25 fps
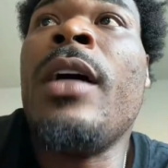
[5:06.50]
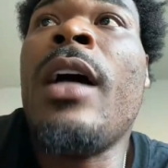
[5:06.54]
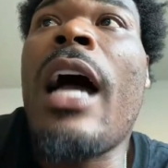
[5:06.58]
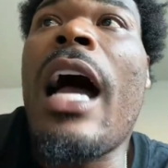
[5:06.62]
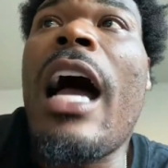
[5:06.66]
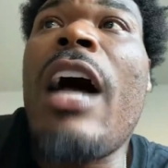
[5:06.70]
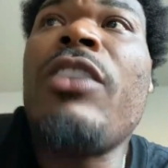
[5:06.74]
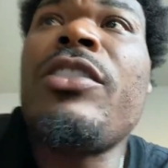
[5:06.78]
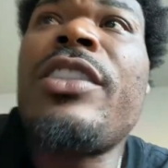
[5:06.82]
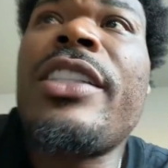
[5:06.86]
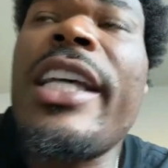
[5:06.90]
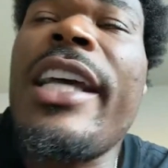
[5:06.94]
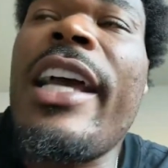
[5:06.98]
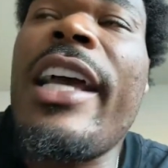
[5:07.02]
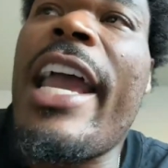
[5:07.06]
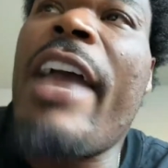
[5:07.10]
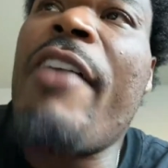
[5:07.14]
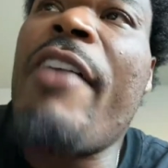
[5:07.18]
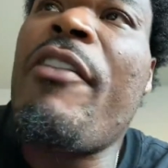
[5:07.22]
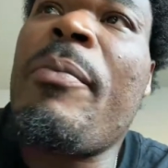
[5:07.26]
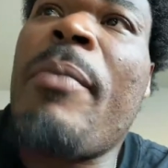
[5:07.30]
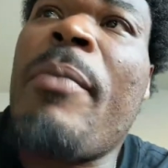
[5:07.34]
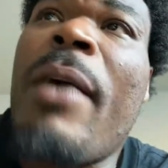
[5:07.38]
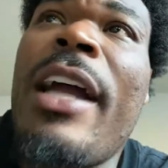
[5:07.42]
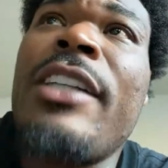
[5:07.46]
I'll say
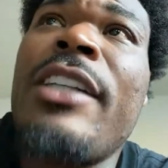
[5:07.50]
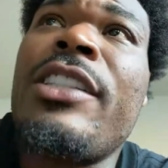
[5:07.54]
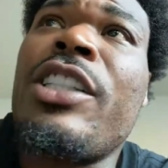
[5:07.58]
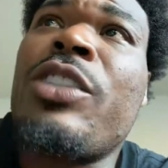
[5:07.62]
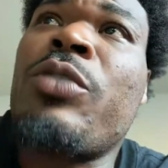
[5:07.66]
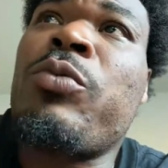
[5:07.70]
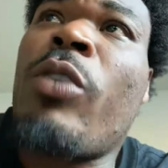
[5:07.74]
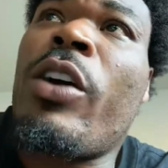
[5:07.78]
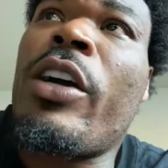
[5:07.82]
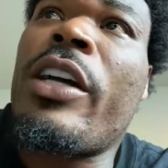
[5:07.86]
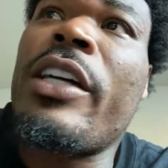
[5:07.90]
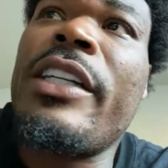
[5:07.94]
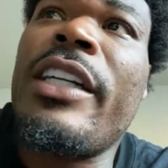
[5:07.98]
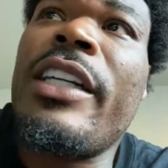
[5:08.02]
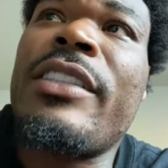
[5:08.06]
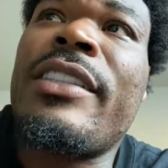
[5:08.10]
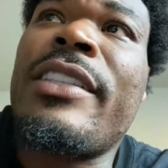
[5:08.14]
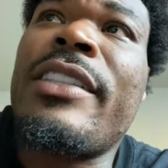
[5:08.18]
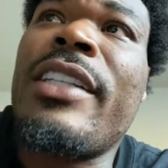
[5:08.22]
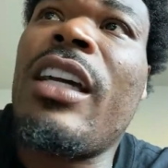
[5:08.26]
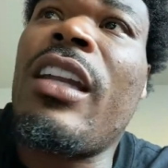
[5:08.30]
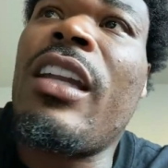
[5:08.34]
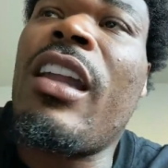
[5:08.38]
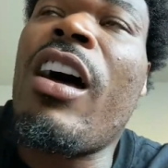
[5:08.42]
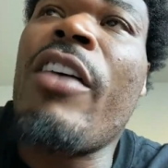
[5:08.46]
everybody just working their
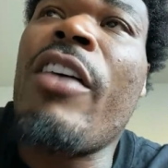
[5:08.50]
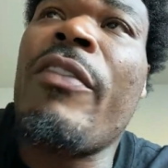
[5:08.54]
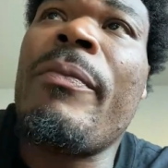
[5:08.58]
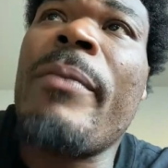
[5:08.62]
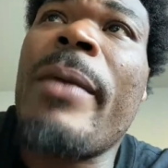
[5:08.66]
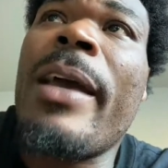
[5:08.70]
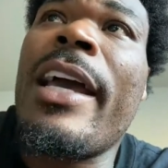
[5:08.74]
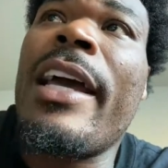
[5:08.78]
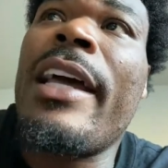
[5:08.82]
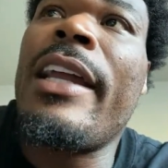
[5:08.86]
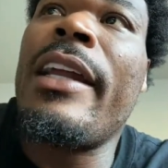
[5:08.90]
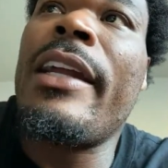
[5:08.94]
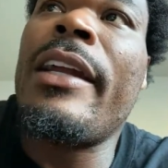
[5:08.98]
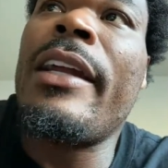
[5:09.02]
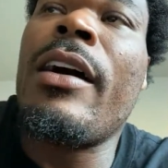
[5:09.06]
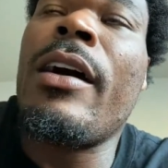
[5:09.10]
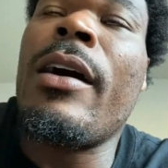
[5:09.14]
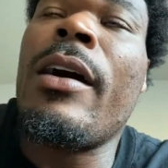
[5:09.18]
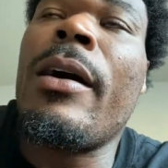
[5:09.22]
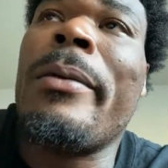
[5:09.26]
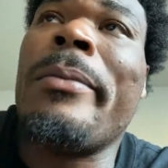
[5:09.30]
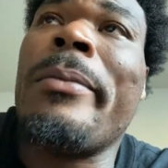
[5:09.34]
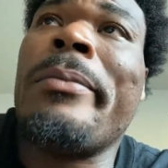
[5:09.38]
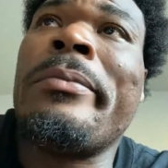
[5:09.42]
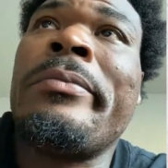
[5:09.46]
tail off, man. And
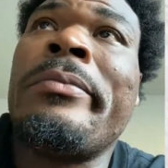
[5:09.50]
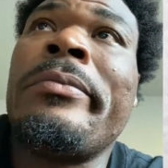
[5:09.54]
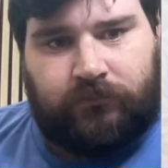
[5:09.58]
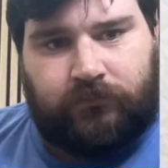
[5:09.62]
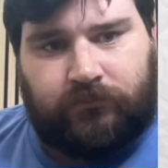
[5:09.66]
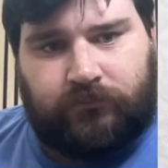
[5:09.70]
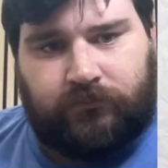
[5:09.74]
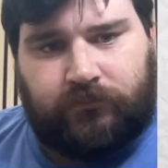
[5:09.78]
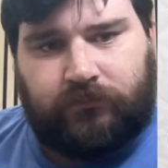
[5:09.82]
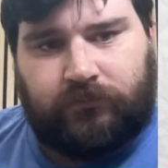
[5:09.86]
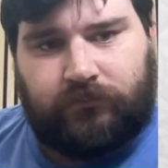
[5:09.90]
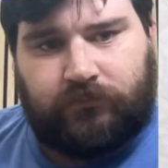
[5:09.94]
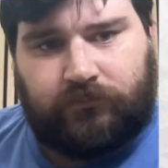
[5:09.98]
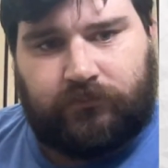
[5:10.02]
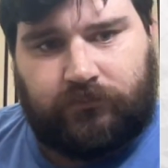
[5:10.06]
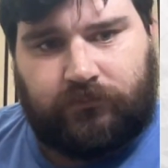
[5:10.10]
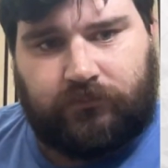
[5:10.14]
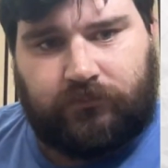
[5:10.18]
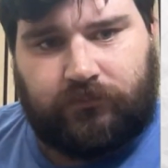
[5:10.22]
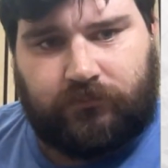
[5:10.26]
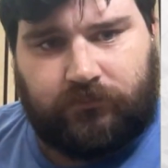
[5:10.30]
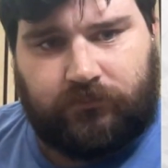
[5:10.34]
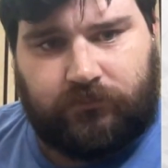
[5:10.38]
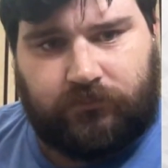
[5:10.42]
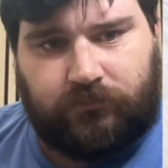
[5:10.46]
um,
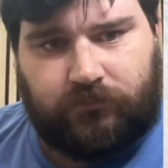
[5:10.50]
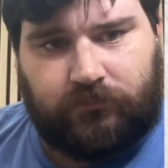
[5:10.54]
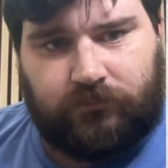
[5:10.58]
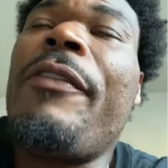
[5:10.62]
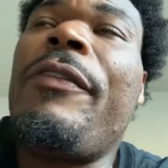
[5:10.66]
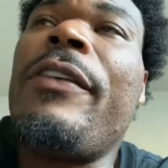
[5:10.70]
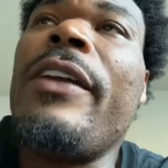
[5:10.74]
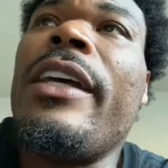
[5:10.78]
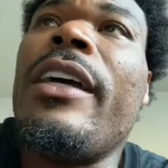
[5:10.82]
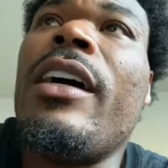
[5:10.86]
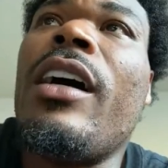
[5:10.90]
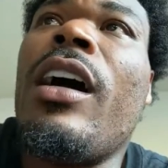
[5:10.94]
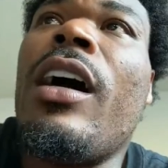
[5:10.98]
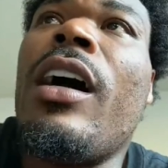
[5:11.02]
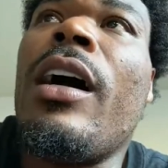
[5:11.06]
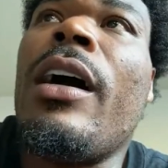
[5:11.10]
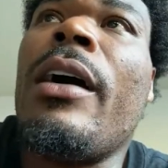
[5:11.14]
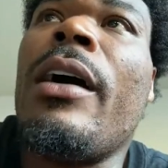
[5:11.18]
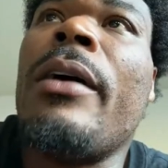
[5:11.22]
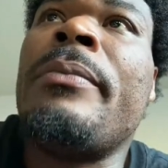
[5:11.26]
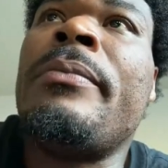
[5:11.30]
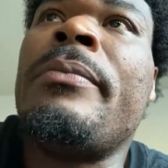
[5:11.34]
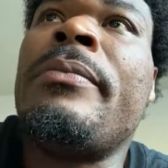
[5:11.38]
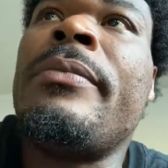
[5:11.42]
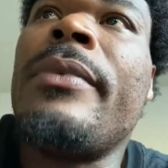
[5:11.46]
it's definitely
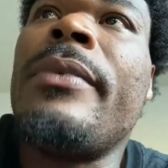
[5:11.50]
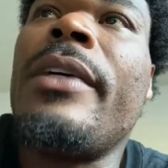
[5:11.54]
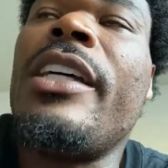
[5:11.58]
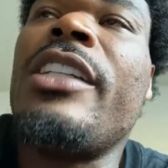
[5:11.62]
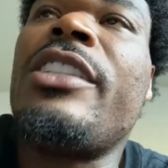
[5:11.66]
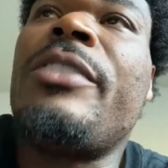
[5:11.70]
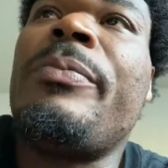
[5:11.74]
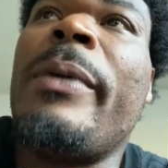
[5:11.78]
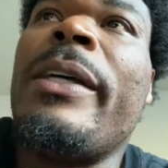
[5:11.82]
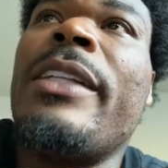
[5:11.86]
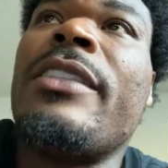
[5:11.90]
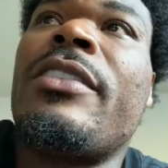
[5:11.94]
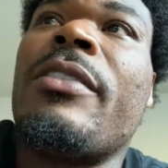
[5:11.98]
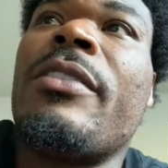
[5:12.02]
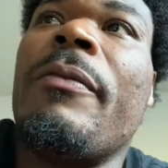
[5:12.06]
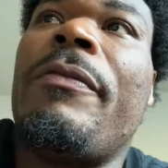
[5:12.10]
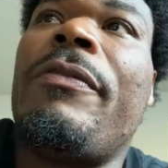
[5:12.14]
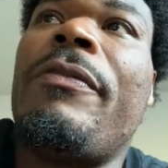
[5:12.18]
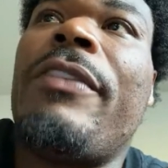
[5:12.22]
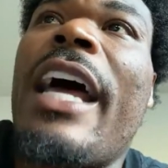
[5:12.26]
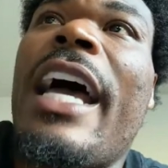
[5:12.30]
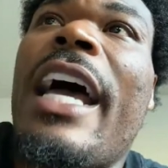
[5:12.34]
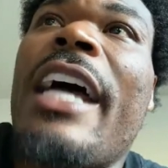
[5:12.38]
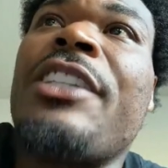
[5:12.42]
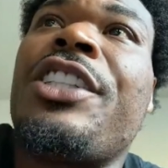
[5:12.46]
uh, it's been some
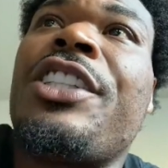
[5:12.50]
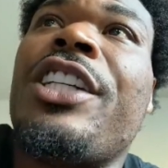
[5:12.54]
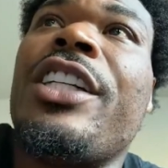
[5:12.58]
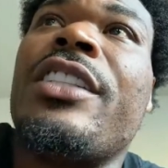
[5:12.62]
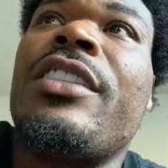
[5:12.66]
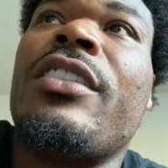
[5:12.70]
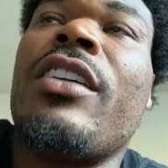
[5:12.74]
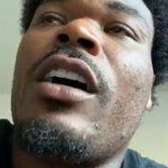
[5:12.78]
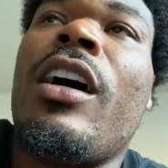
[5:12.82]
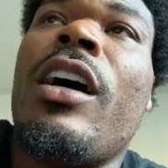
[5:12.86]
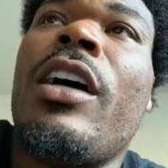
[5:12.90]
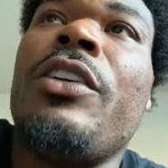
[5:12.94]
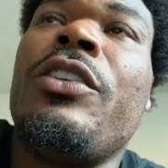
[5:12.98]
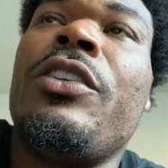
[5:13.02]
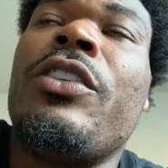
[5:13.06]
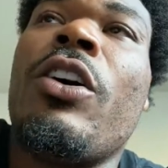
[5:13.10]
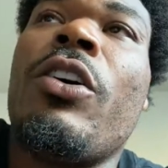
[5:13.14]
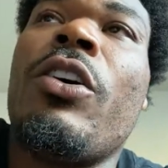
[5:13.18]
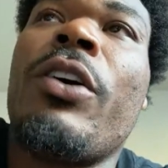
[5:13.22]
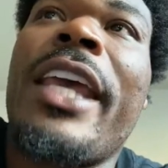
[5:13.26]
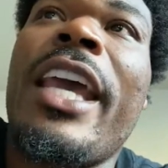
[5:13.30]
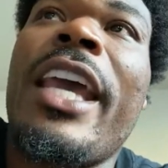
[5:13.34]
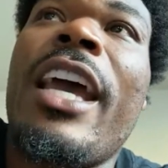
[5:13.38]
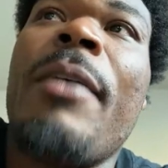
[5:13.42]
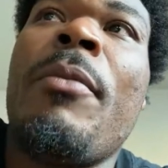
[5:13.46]
flashes. Uh, you know,
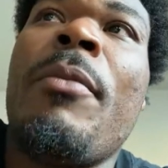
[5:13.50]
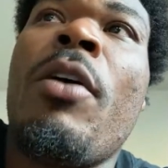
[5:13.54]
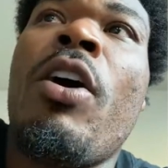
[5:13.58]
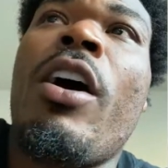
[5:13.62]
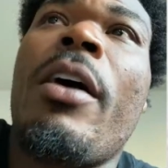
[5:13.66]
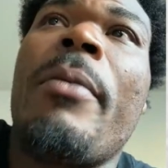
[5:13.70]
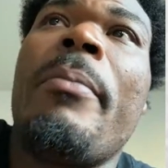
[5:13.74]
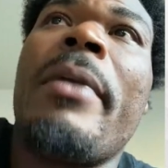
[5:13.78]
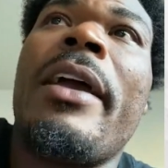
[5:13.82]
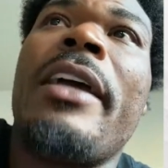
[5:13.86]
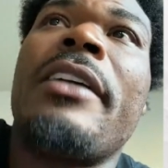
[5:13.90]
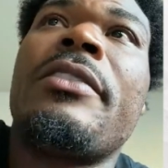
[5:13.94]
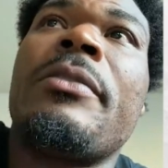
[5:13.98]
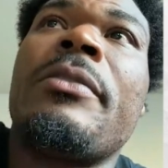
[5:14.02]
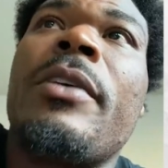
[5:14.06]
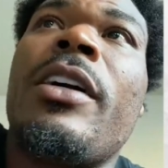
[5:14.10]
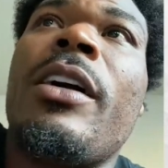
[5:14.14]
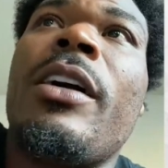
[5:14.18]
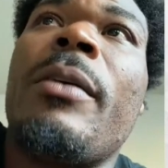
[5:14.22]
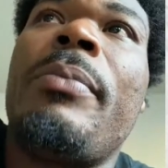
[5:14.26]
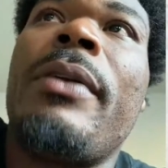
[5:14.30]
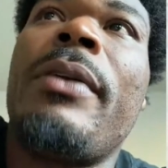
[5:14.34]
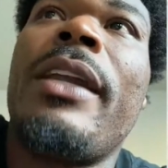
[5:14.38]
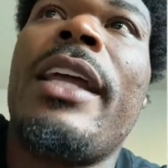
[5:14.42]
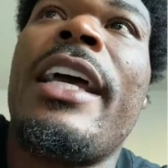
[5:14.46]
Cam Hart made some
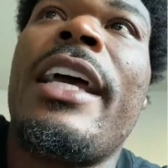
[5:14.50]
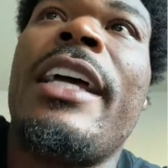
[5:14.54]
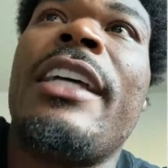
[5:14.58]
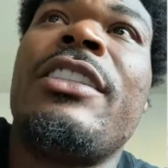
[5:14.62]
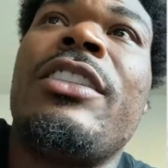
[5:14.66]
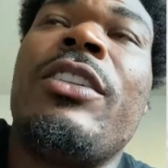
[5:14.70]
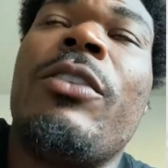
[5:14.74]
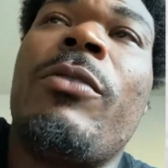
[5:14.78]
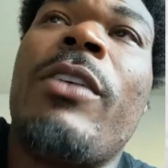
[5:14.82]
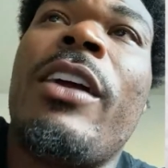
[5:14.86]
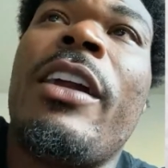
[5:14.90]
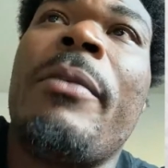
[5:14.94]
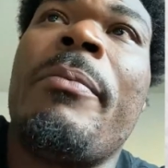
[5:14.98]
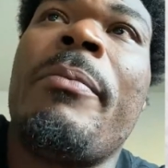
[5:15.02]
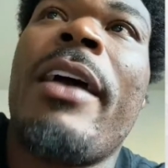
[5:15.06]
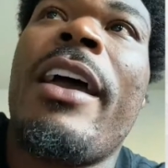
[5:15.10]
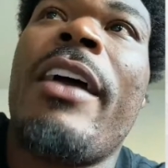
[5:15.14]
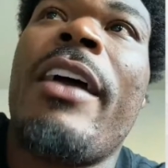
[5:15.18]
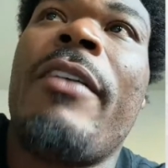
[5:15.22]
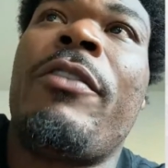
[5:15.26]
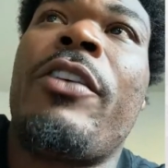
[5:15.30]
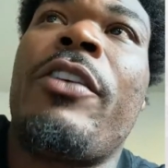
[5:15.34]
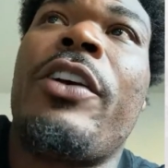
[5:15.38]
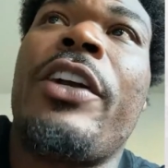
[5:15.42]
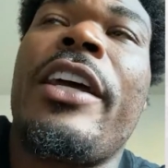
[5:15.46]
good plays. The running
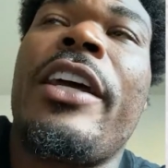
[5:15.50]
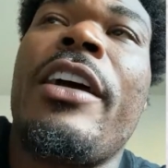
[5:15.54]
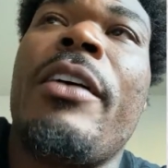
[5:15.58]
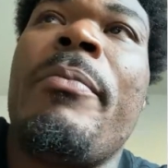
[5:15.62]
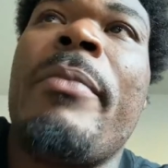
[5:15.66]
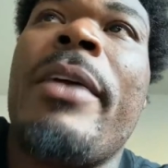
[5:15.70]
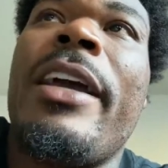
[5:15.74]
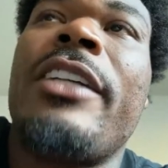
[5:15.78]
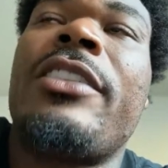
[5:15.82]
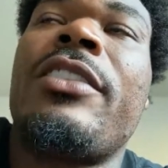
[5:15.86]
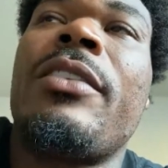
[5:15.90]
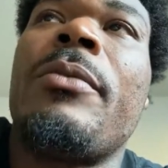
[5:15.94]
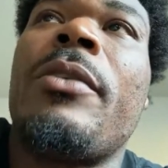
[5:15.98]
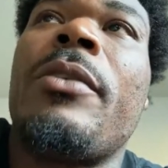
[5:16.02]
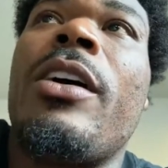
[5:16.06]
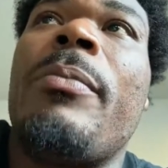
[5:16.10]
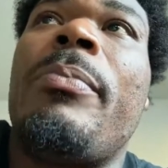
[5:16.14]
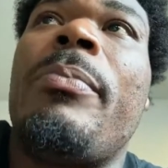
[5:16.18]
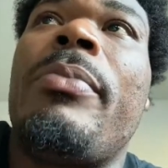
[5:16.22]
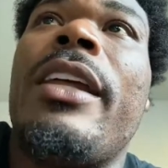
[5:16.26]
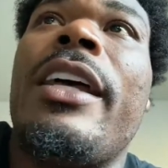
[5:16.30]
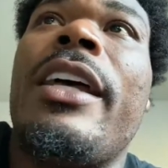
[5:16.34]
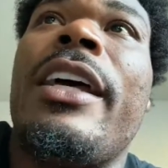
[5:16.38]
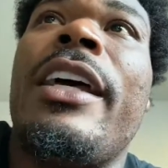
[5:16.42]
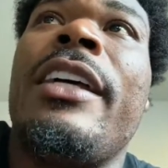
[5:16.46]
back Vidal made some good
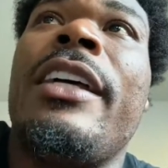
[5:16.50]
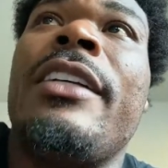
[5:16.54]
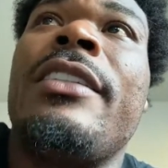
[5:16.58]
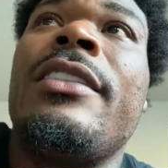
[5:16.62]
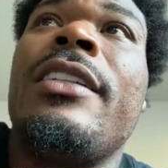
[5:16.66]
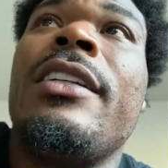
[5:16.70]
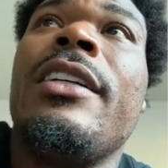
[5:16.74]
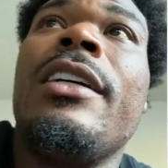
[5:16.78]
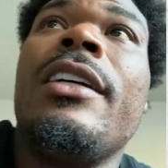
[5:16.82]
plays.